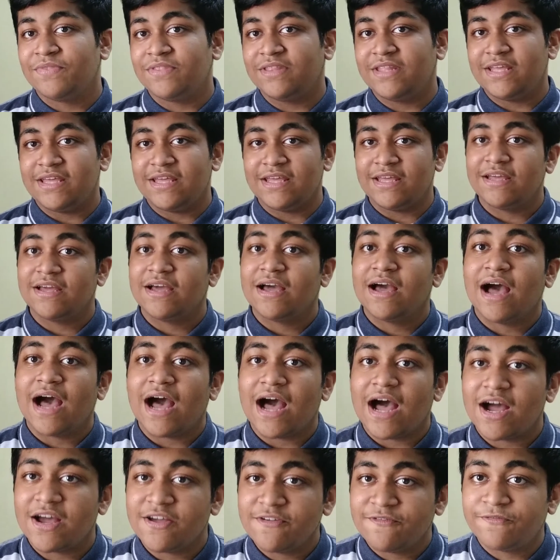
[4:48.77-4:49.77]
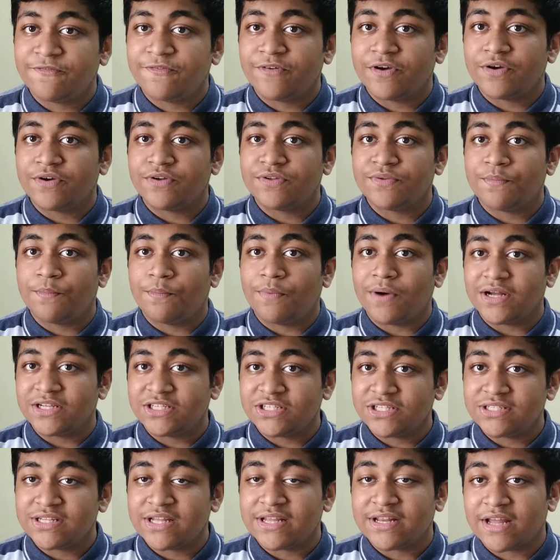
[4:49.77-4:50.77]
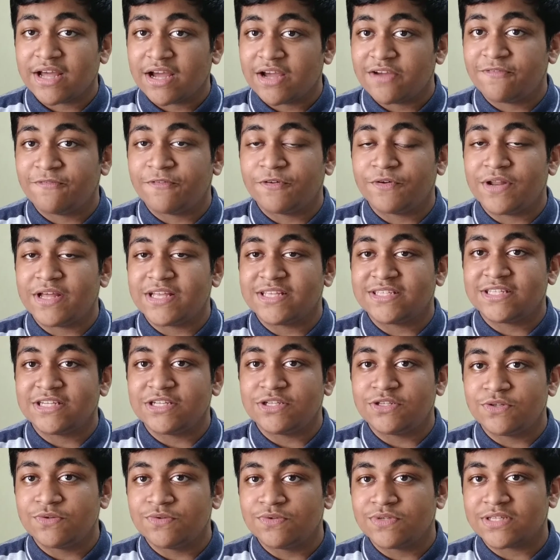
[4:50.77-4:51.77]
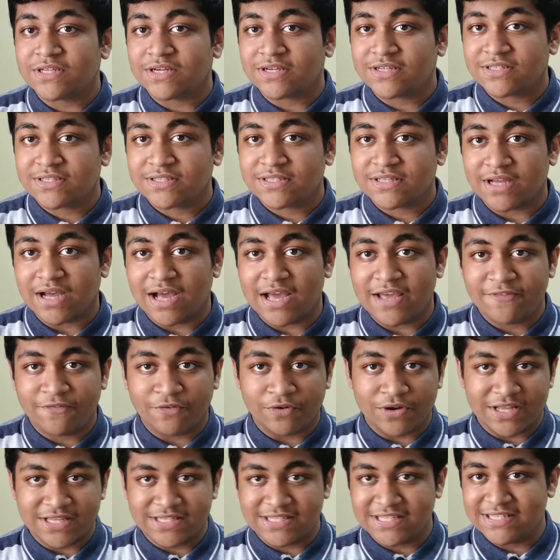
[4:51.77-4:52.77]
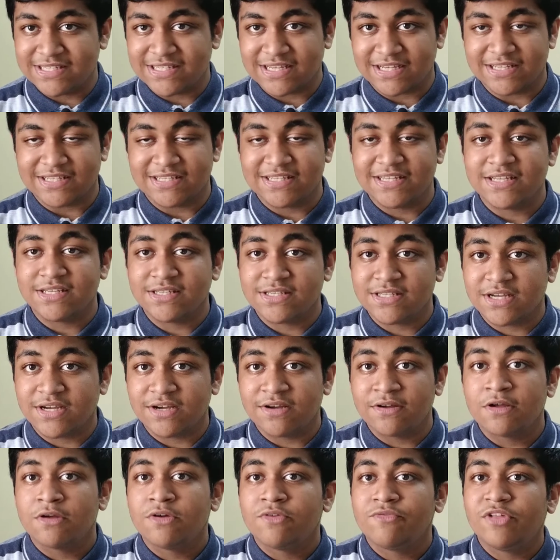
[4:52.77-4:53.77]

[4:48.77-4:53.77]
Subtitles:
the iPhone budget and iPhone iPhone SE successor